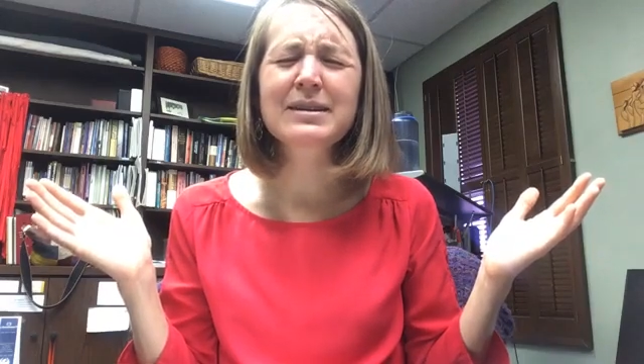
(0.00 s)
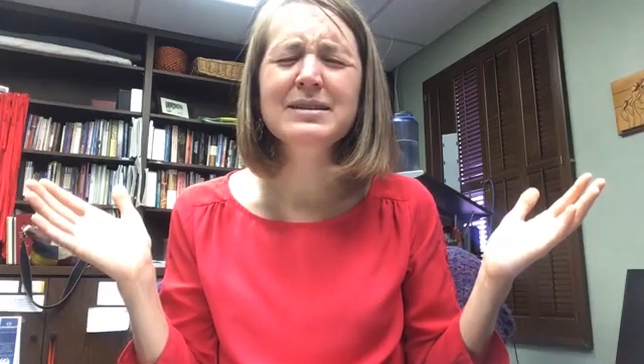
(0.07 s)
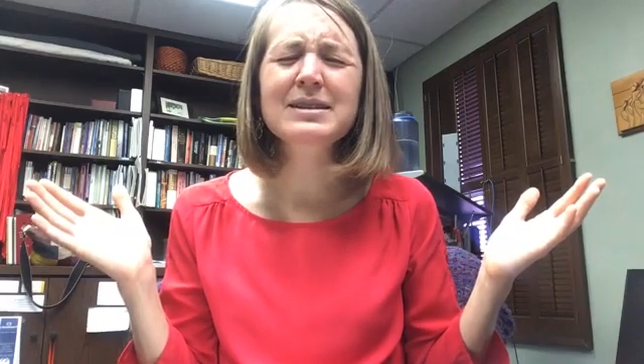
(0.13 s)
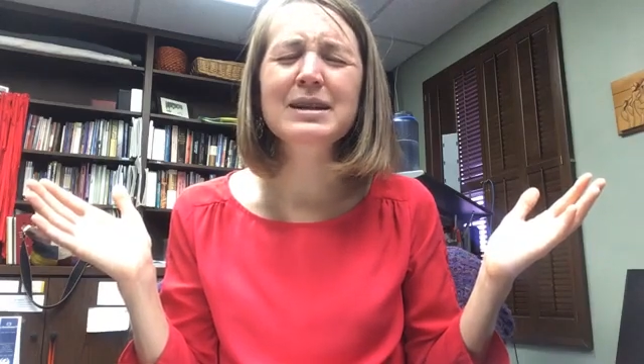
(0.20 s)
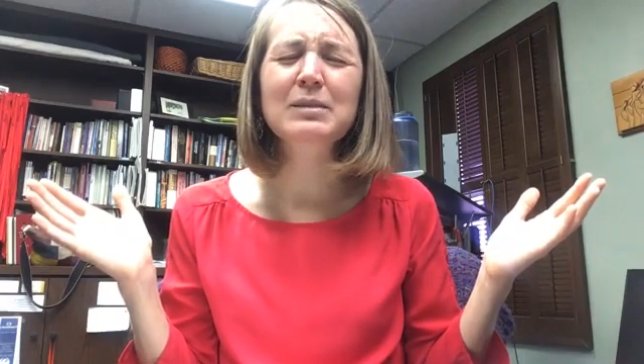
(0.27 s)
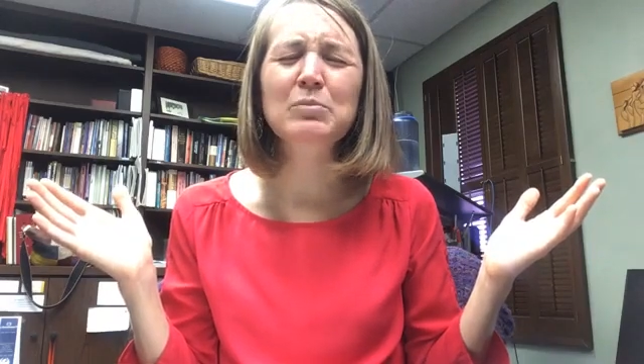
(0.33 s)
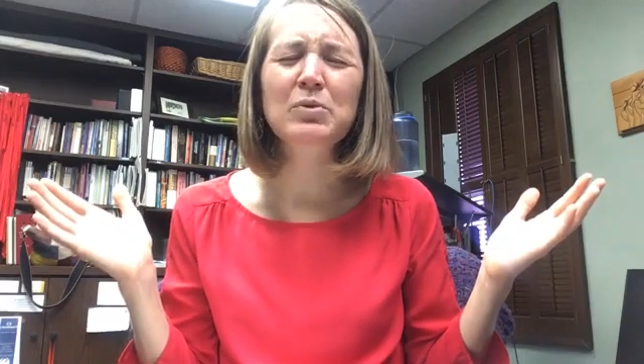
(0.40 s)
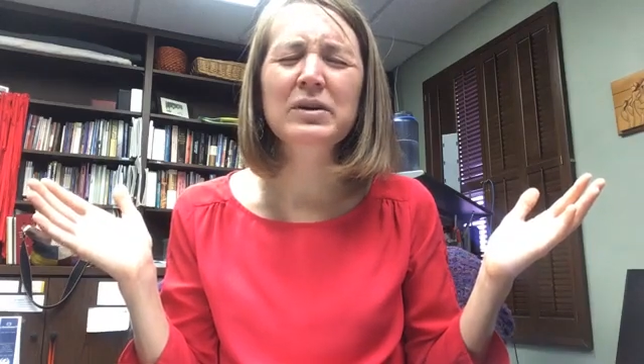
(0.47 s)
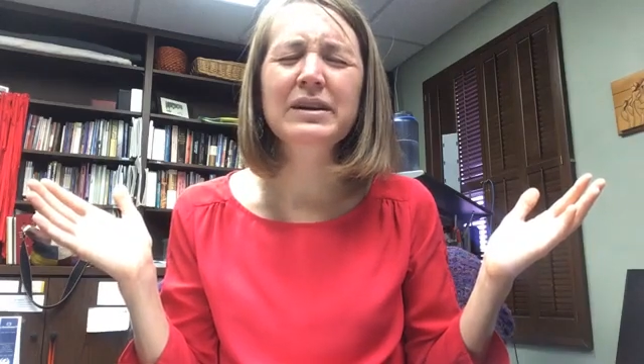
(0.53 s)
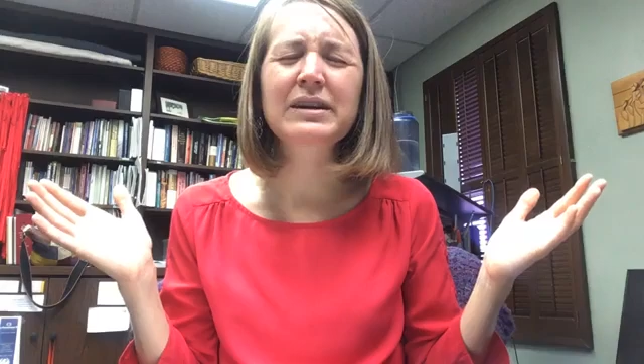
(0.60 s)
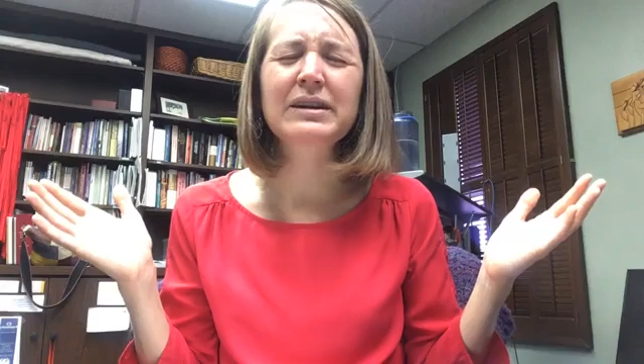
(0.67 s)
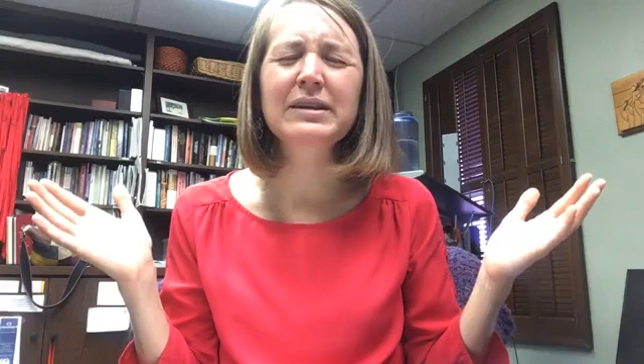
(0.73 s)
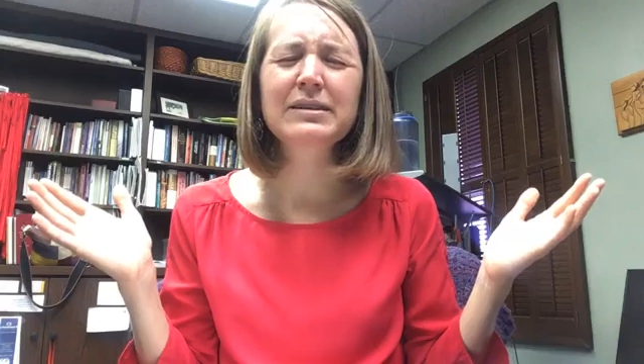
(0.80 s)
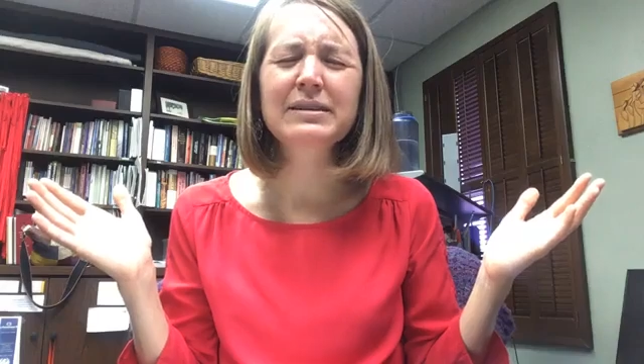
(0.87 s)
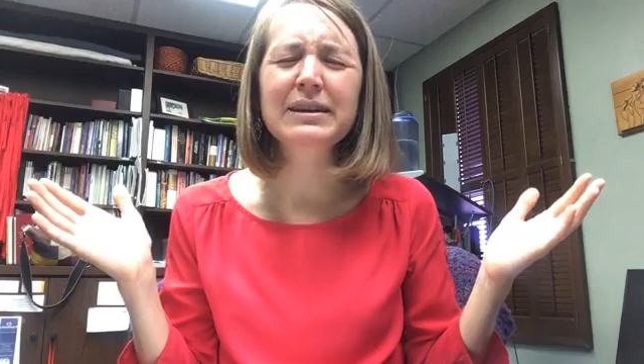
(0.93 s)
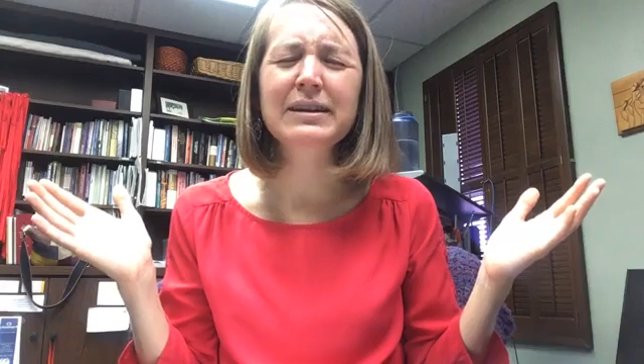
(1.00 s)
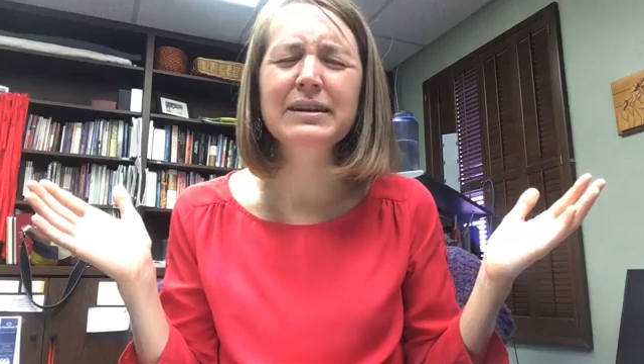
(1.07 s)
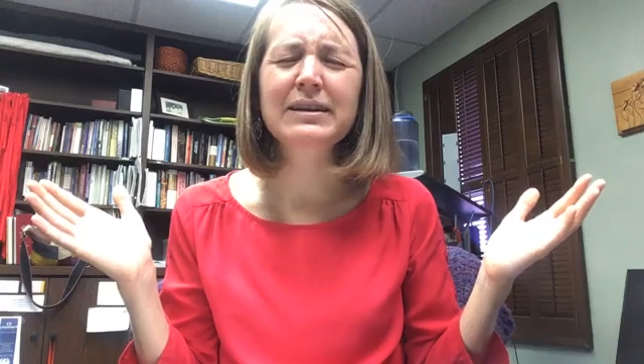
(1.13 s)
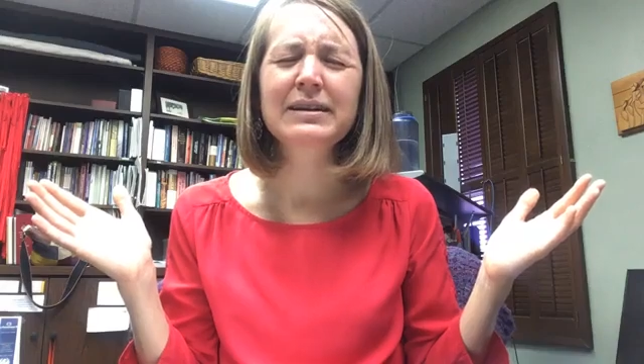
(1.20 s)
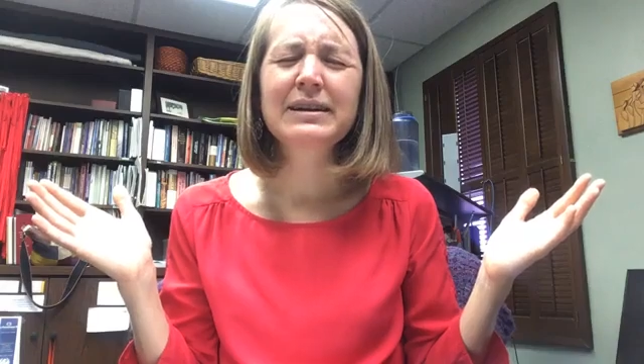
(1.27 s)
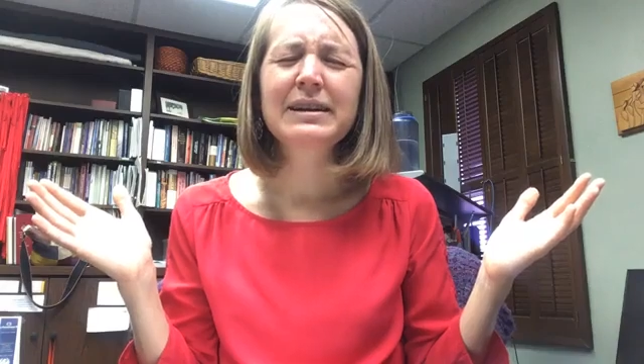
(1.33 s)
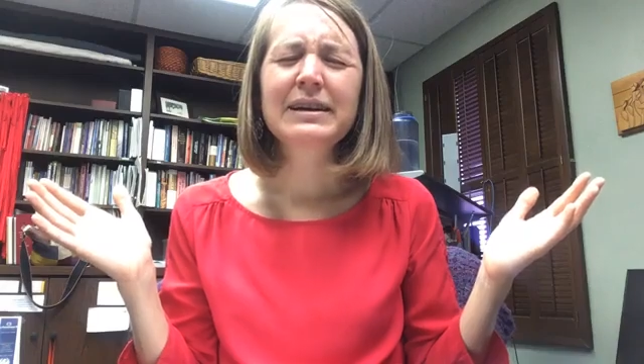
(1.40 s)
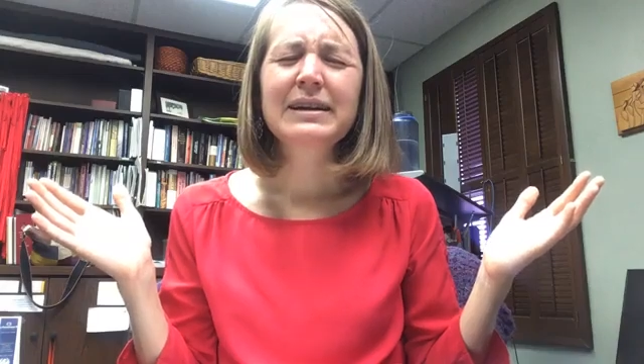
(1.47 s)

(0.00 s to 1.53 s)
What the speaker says: things that bring healing